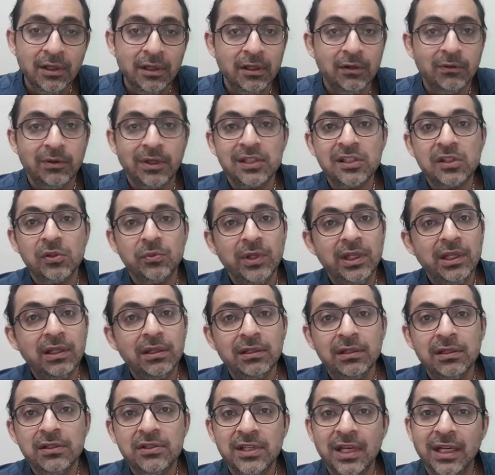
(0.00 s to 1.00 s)
or once a week,
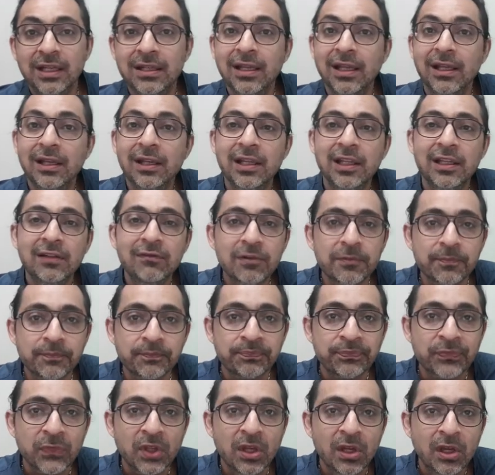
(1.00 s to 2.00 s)
check daily even?
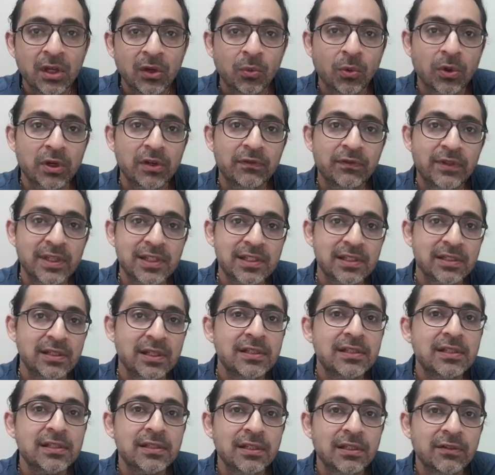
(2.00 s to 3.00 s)
What if there's an
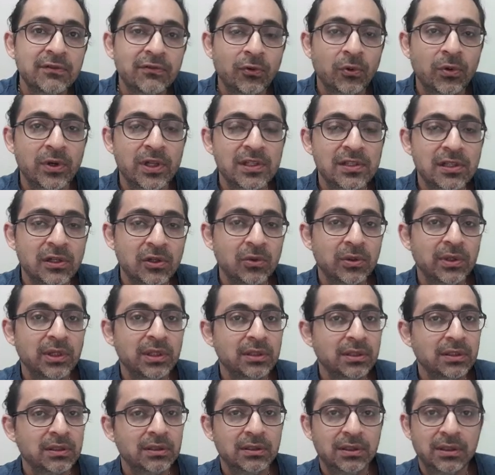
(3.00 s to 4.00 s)
incident 4 days ago and